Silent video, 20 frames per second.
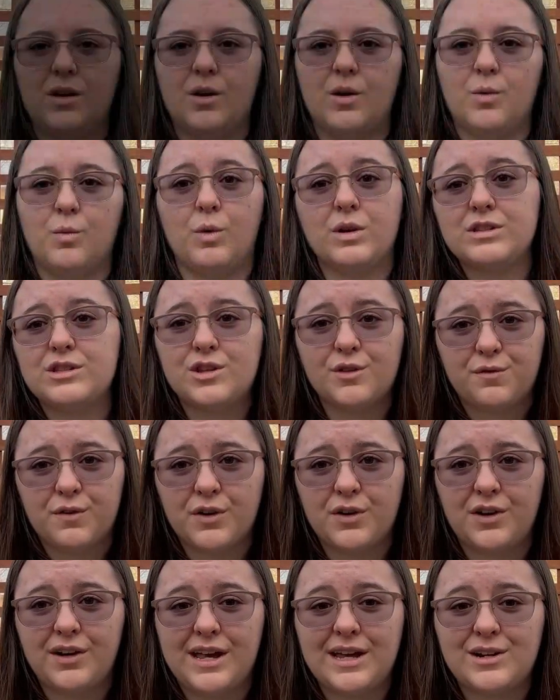Once the
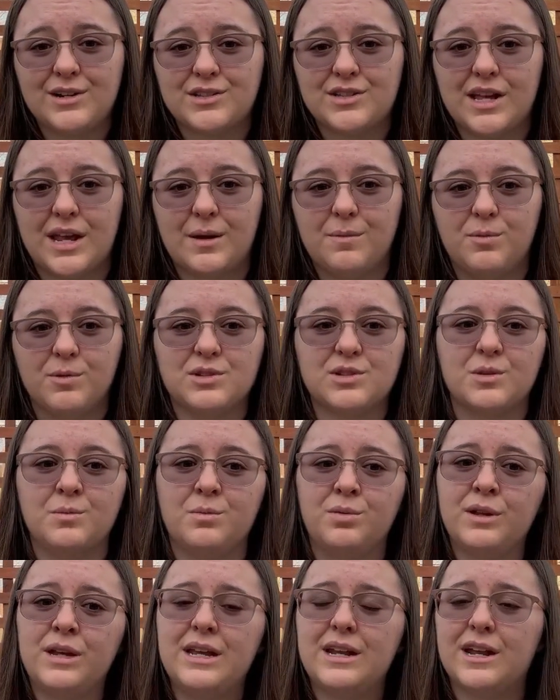Ferninator setup was
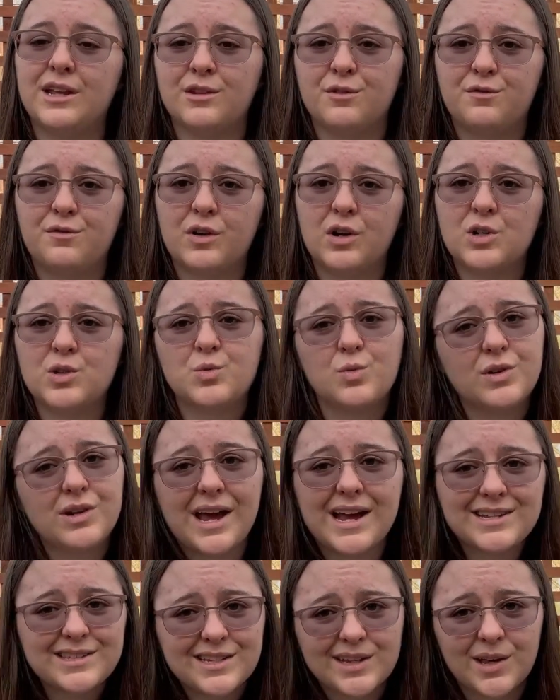complete and the ferns were
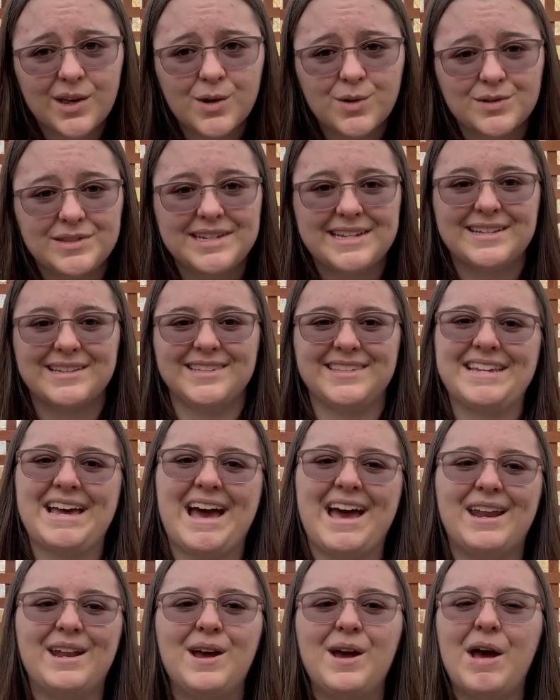nice and cozy
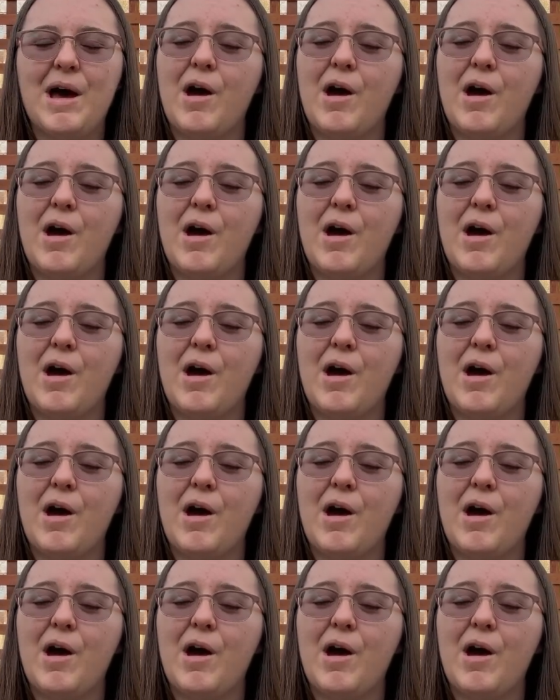inside,